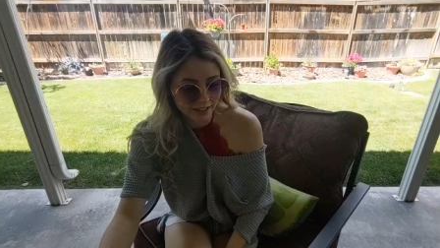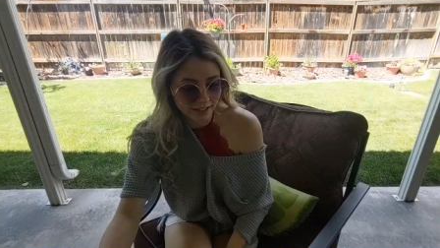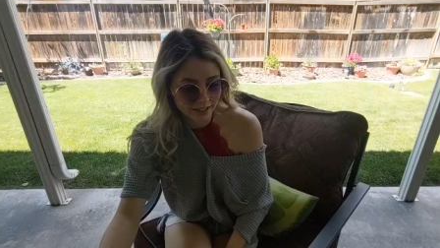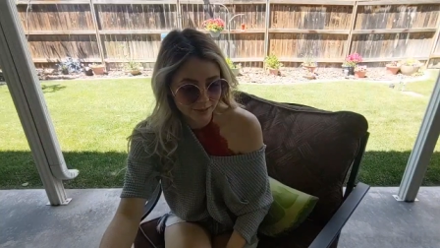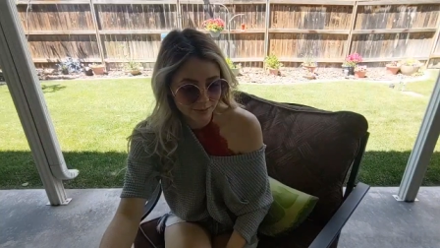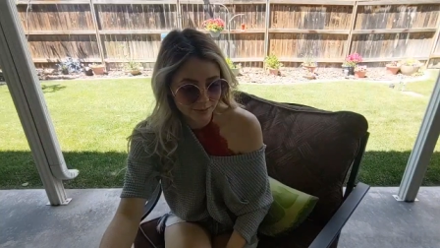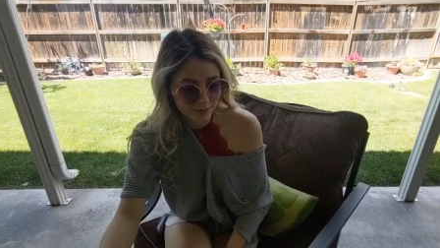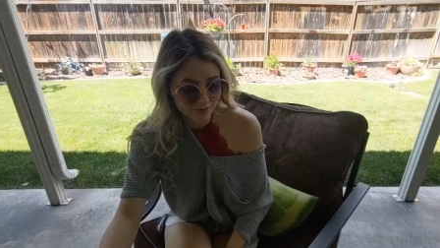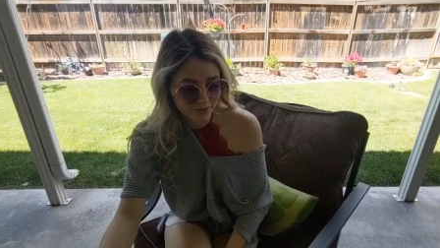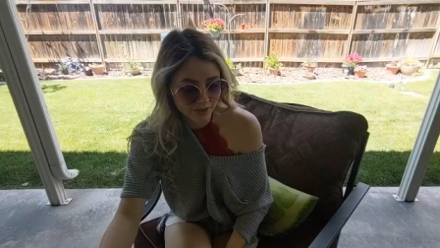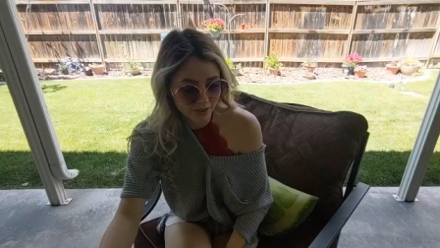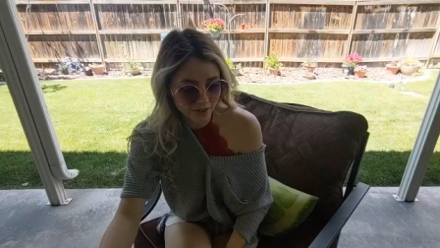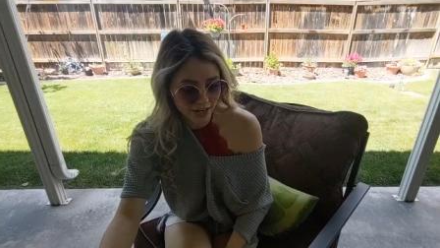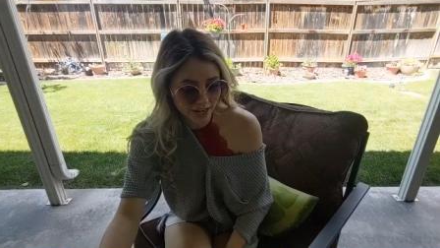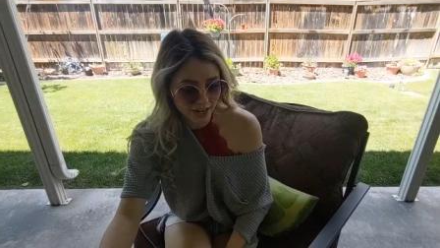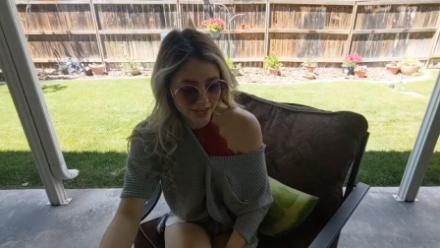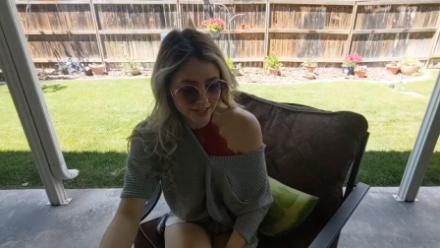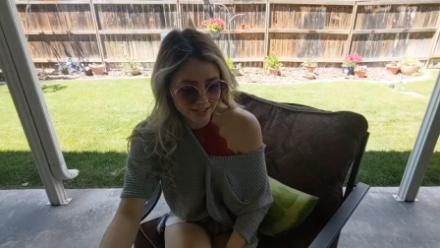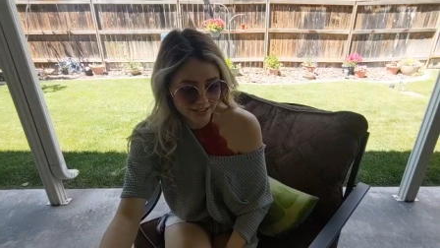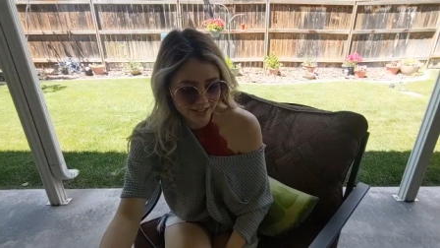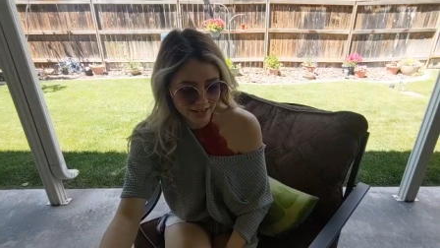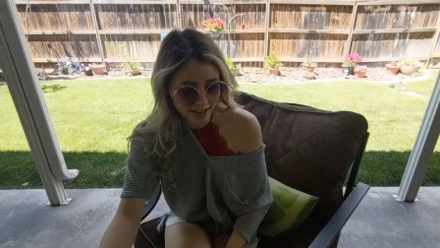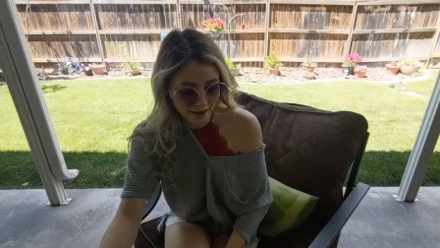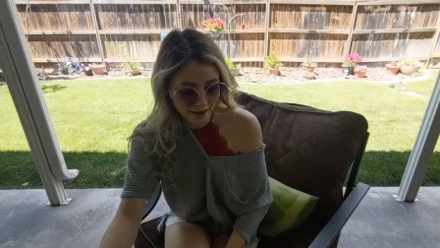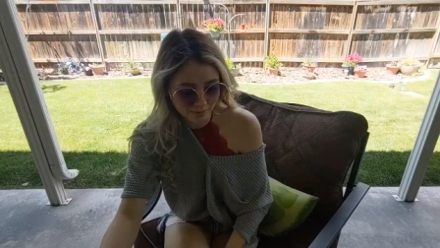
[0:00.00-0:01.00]
need to move there
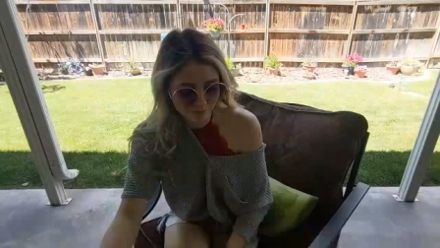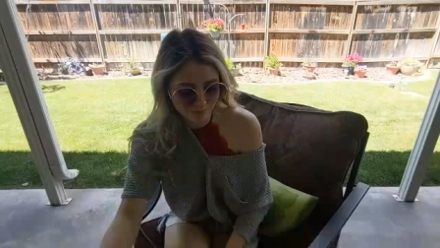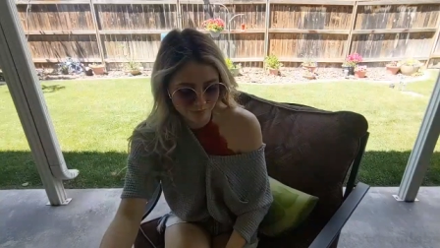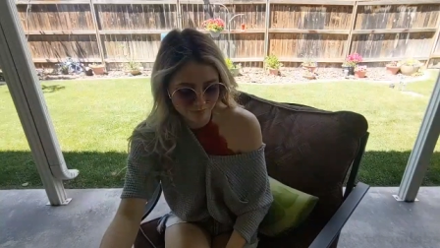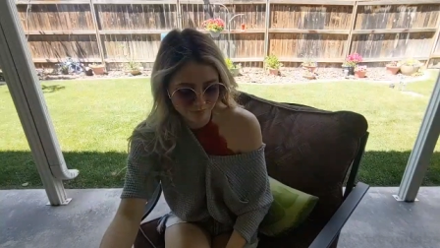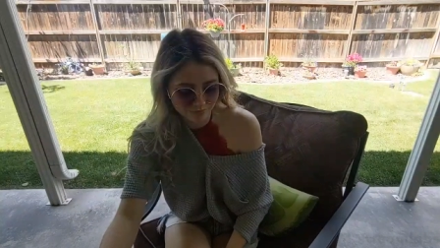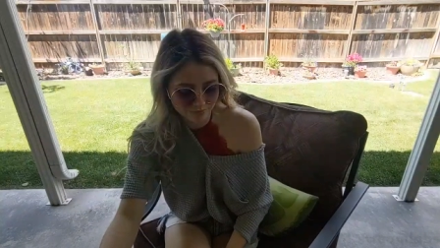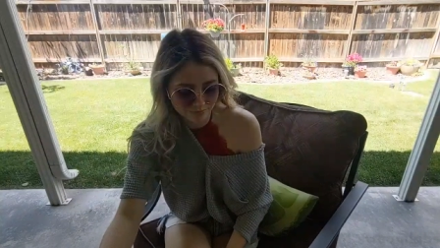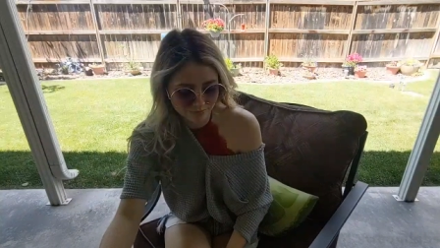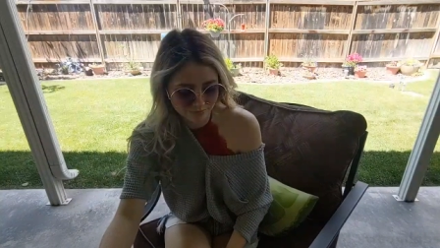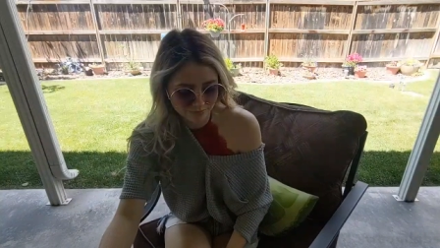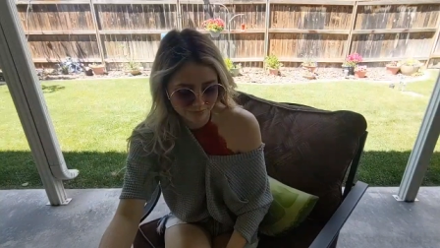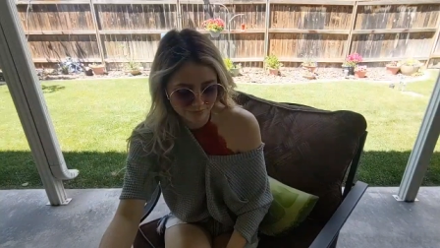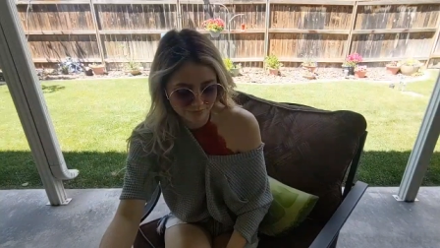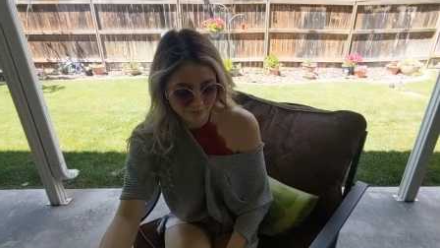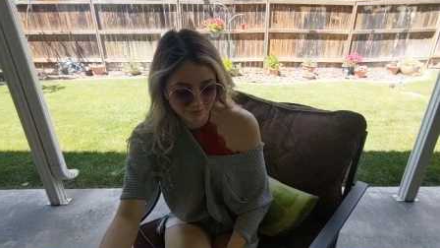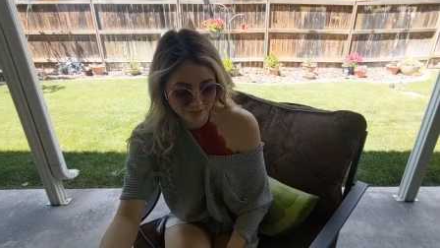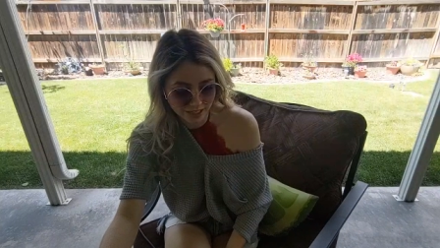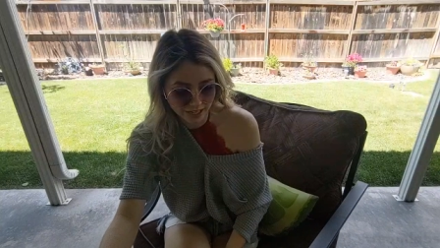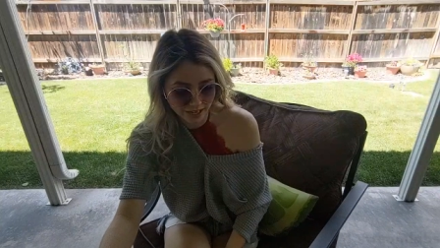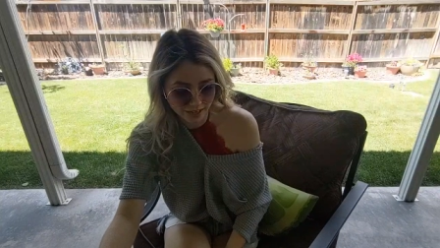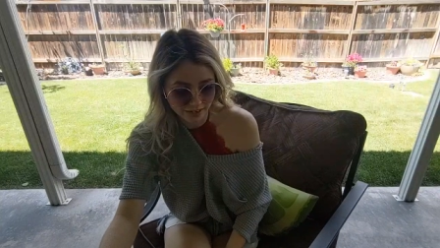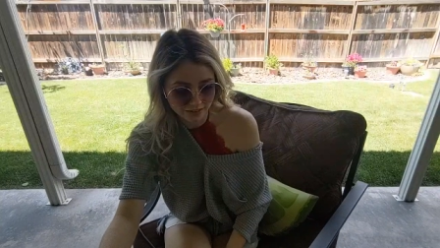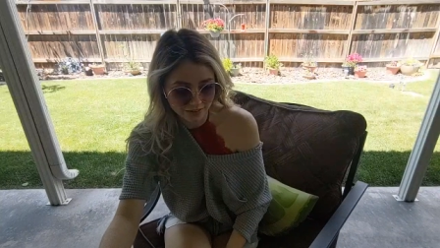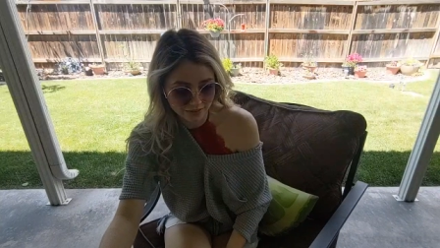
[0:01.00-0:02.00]
ASAP.
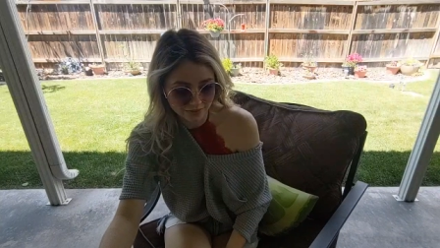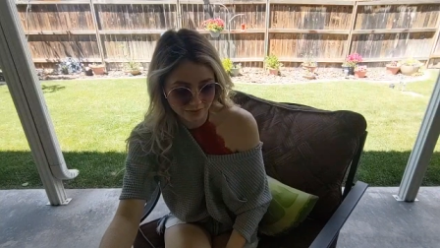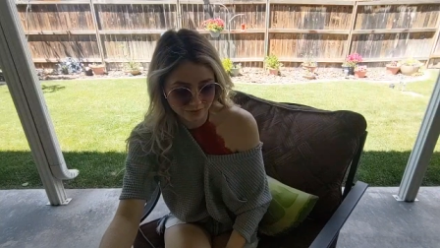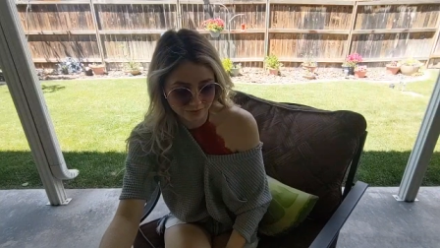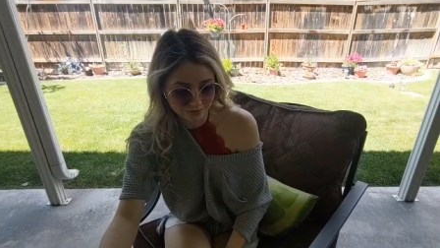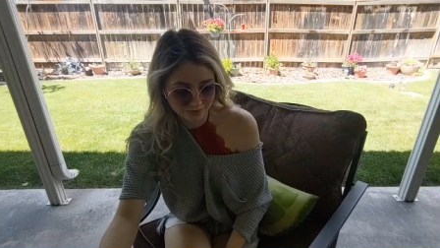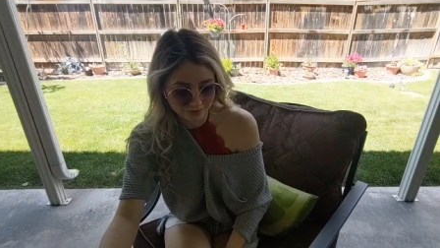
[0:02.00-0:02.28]
Yeah.